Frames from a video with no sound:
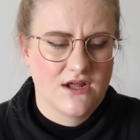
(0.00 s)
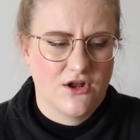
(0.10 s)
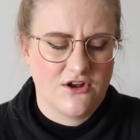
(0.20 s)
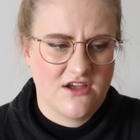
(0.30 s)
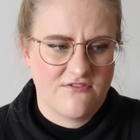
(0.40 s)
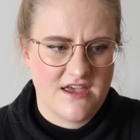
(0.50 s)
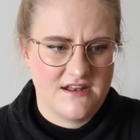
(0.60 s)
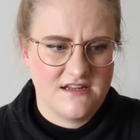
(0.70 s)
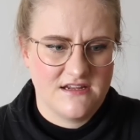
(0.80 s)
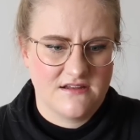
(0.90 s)
not have
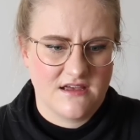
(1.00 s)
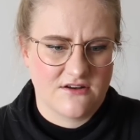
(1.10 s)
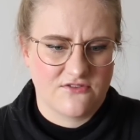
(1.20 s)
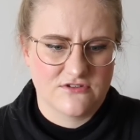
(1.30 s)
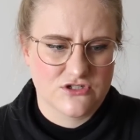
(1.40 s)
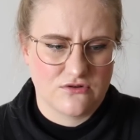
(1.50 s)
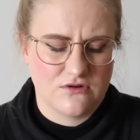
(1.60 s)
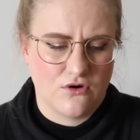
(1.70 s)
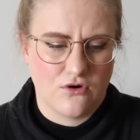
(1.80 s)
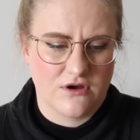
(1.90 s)
any
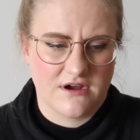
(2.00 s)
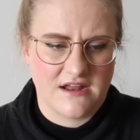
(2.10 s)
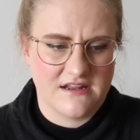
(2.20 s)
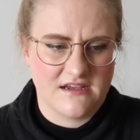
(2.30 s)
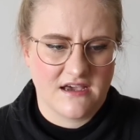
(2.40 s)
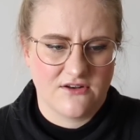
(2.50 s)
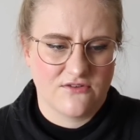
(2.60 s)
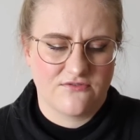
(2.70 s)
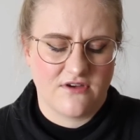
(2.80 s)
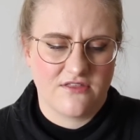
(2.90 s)
artificial or any kind
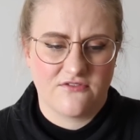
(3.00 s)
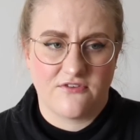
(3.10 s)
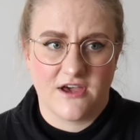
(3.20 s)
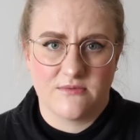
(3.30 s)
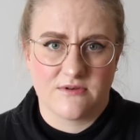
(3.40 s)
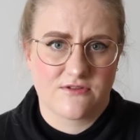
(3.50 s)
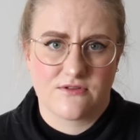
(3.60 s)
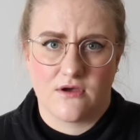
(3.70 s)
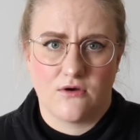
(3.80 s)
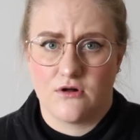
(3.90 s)
of other fibers,